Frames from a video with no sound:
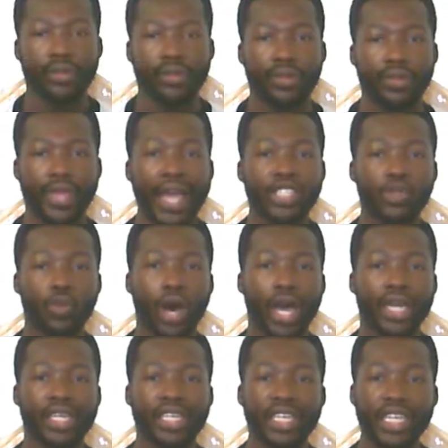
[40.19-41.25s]
That's
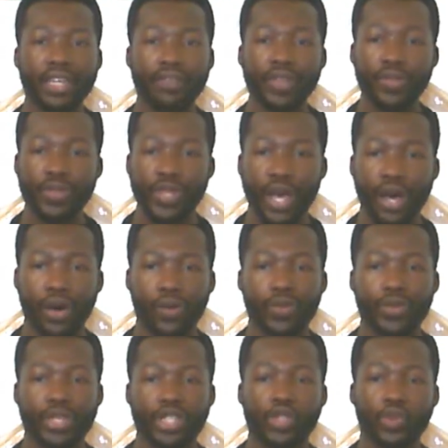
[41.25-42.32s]
why even
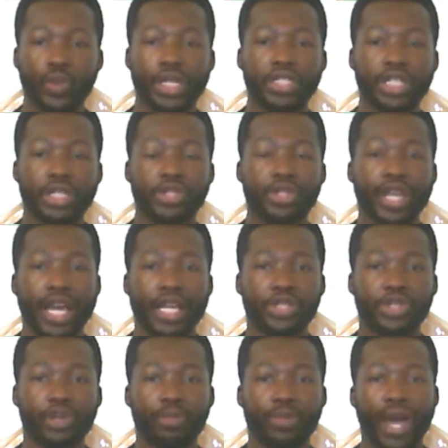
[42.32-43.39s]
though the Swedish
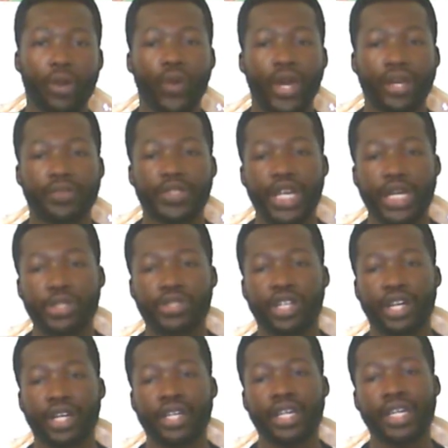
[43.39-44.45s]
international by way of
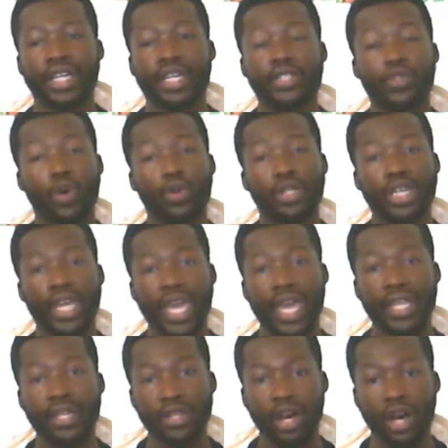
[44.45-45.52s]
Chechnya is only
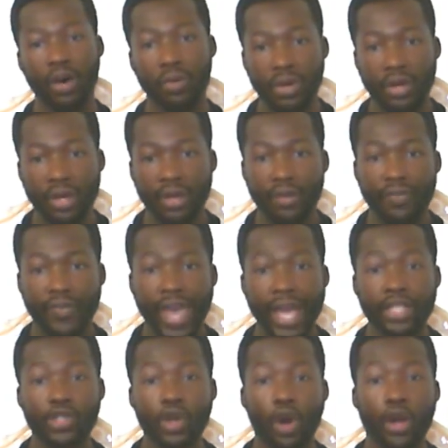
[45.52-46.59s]
8-0,
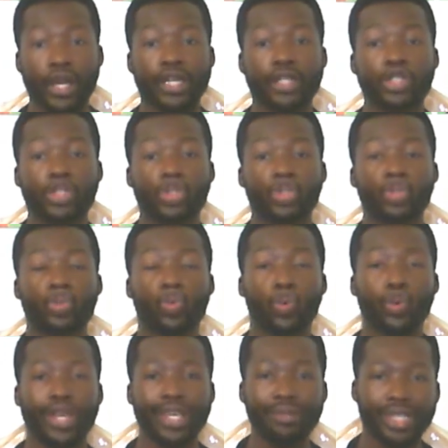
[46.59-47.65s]
fans are
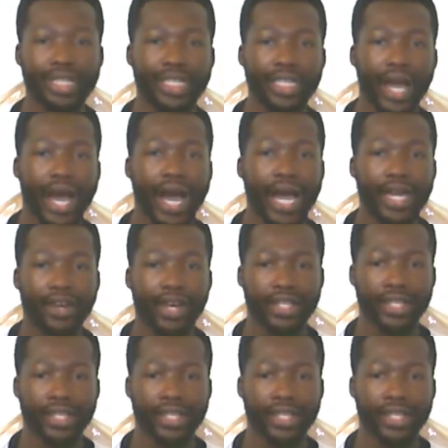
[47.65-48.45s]
extremely high on